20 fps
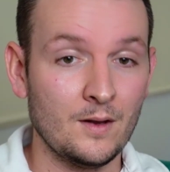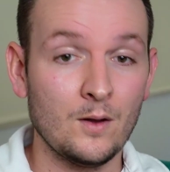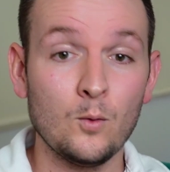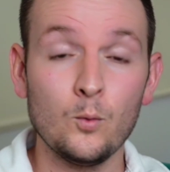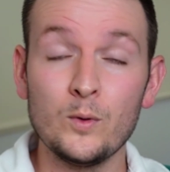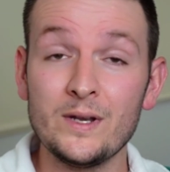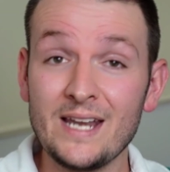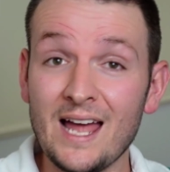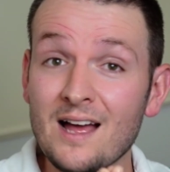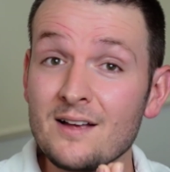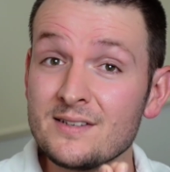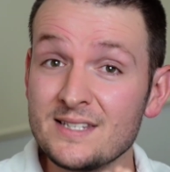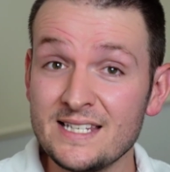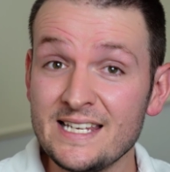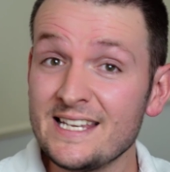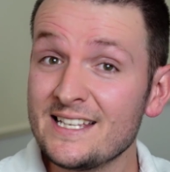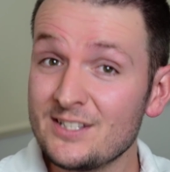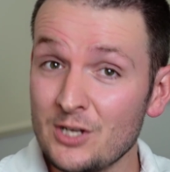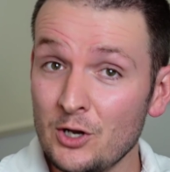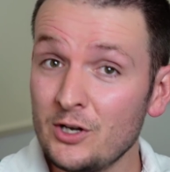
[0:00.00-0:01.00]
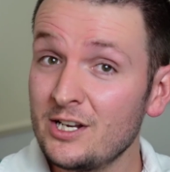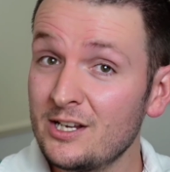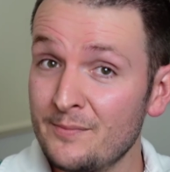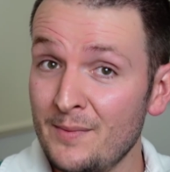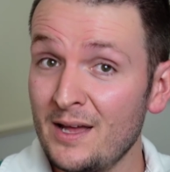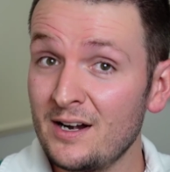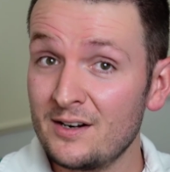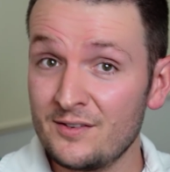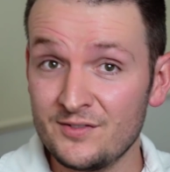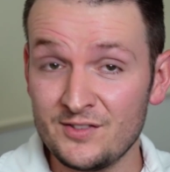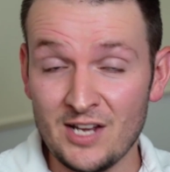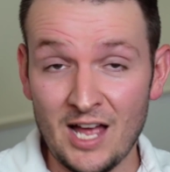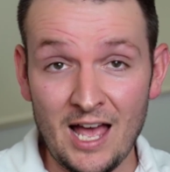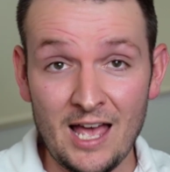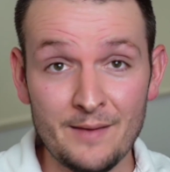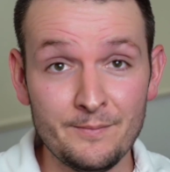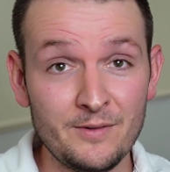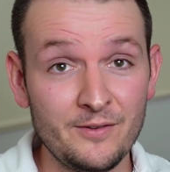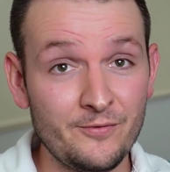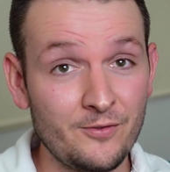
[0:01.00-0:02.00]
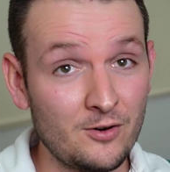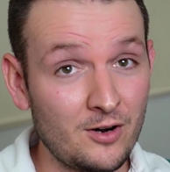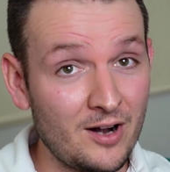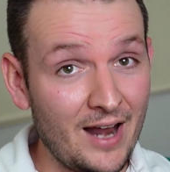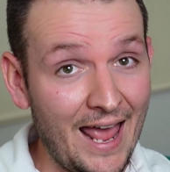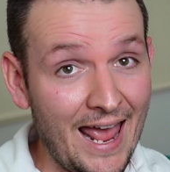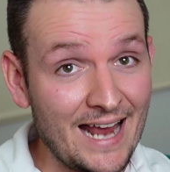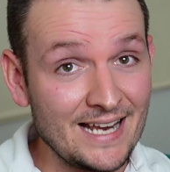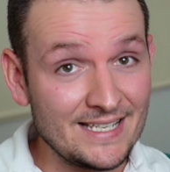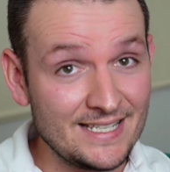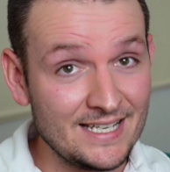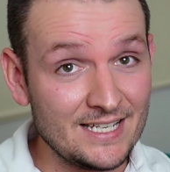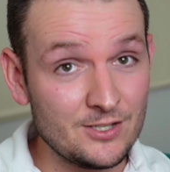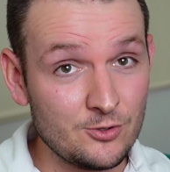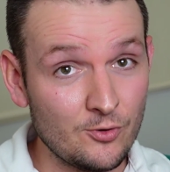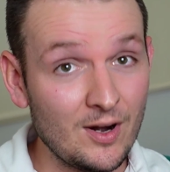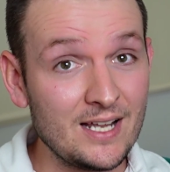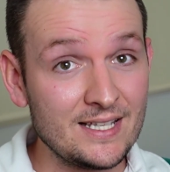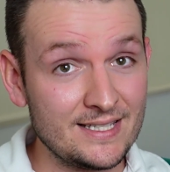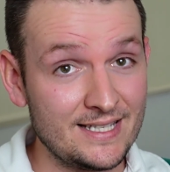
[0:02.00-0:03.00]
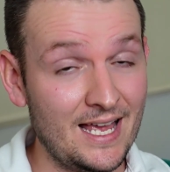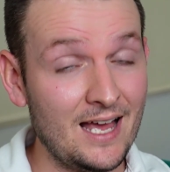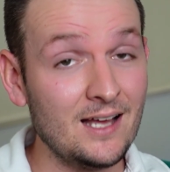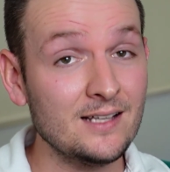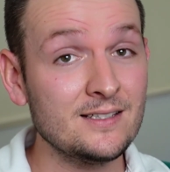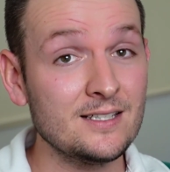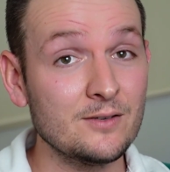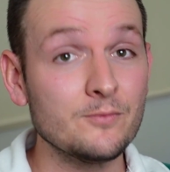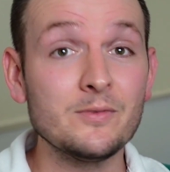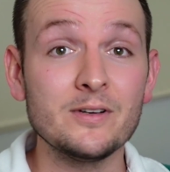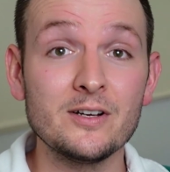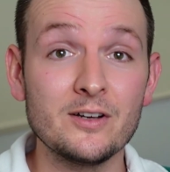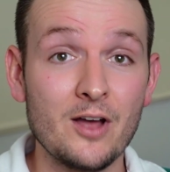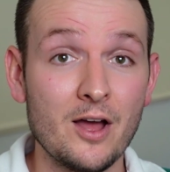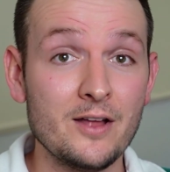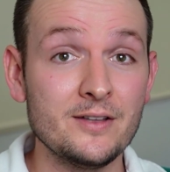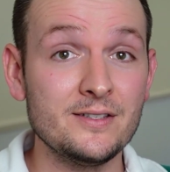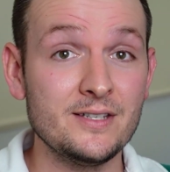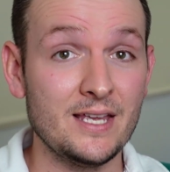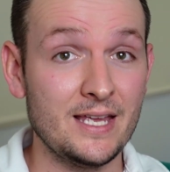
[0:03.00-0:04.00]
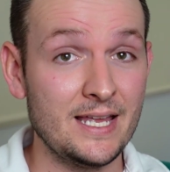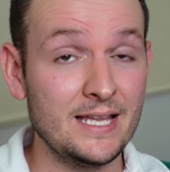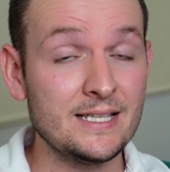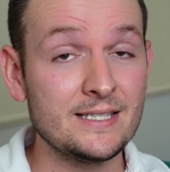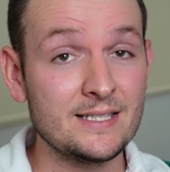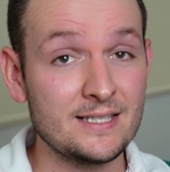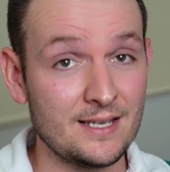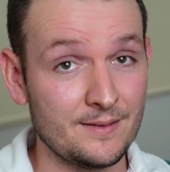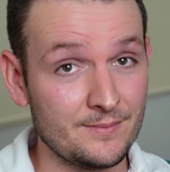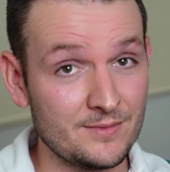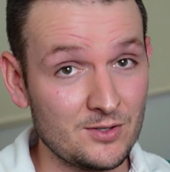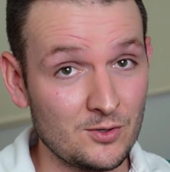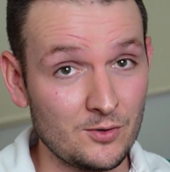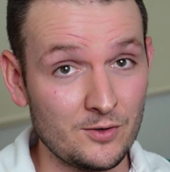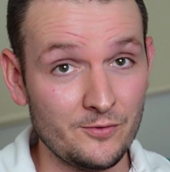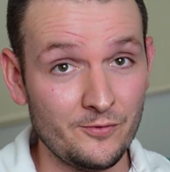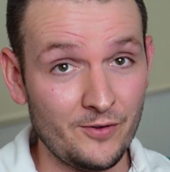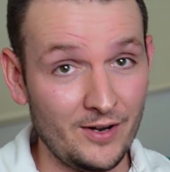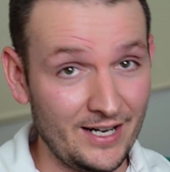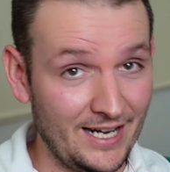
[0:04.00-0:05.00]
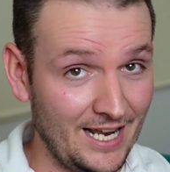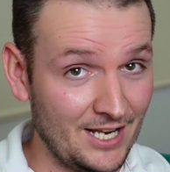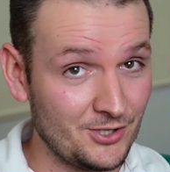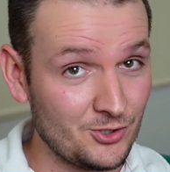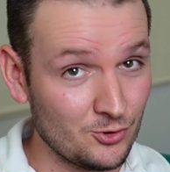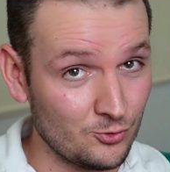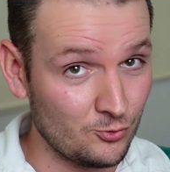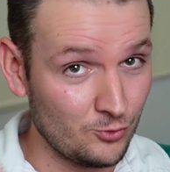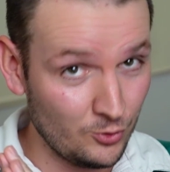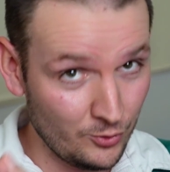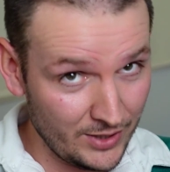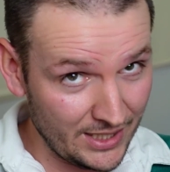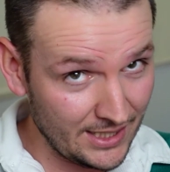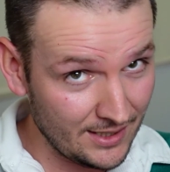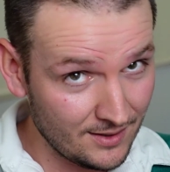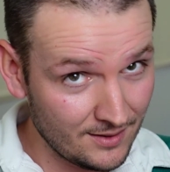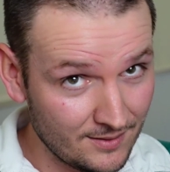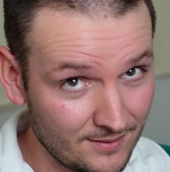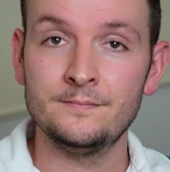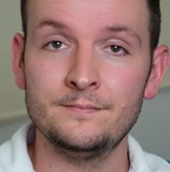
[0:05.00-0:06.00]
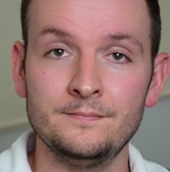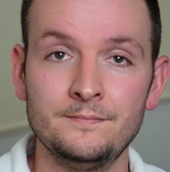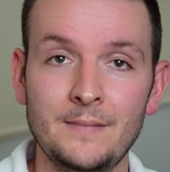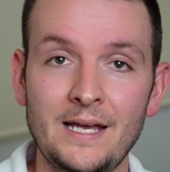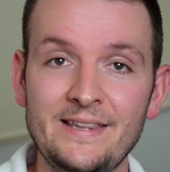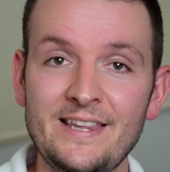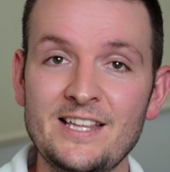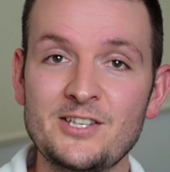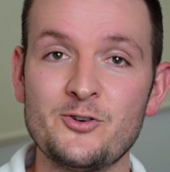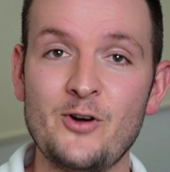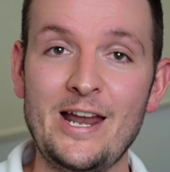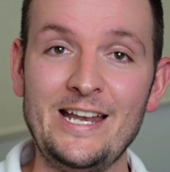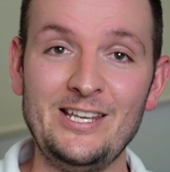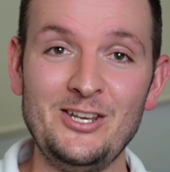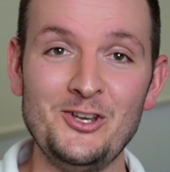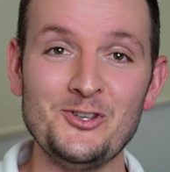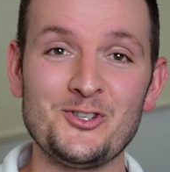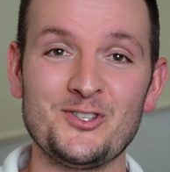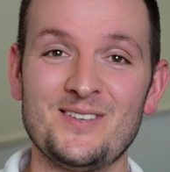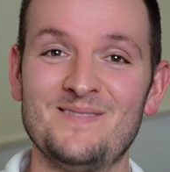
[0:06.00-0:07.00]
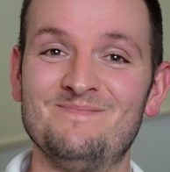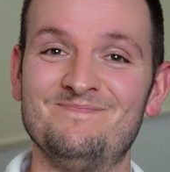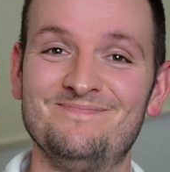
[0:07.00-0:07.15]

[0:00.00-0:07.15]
We now see it's only a matter of time before our access runs out and we are going to hit some sort of financial ruin. And that's great news.